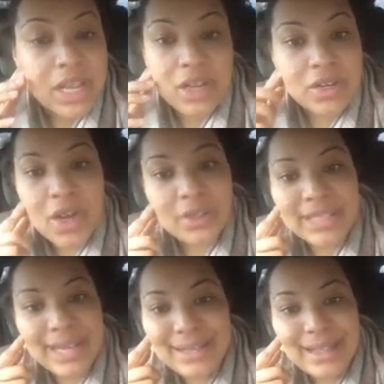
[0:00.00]
No,
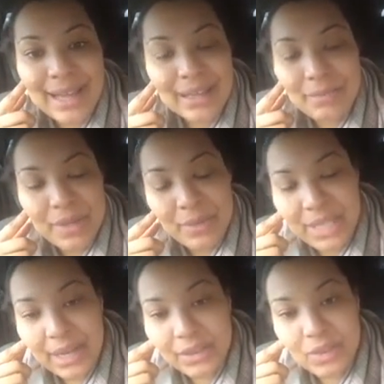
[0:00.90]
said he's not going to meet with
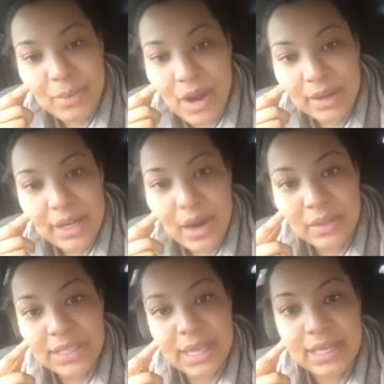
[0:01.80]
Dr. Umar. He
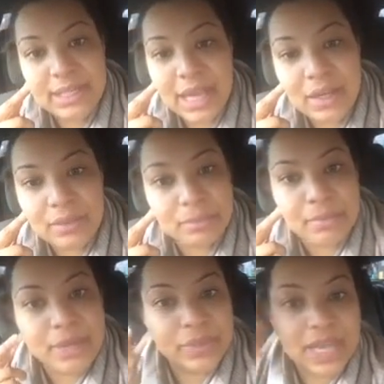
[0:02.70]
already said he's not going to
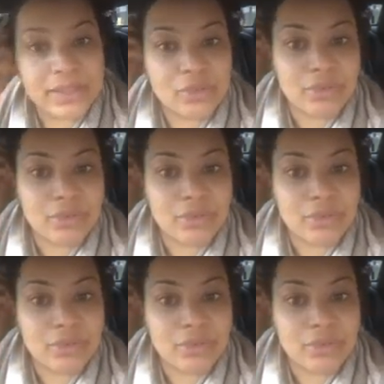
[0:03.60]
meet with Dr.